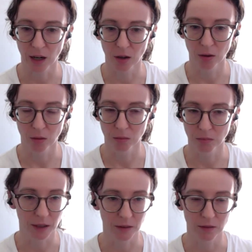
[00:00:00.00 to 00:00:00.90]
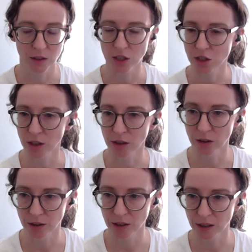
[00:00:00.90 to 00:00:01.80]
how like teaching and
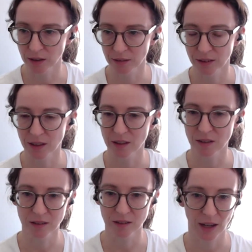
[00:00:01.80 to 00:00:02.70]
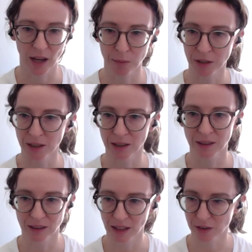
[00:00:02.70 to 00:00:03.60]
learning is happening
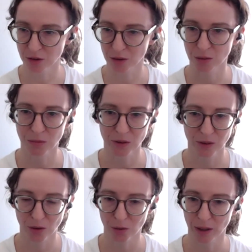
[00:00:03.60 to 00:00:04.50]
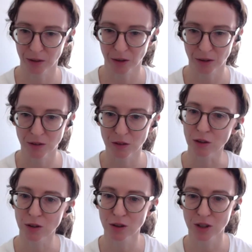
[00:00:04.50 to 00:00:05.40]
in classrooms throughout your
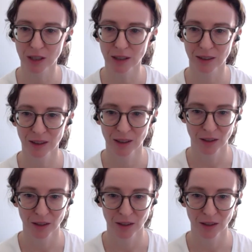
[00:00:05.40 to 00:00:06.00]
institution.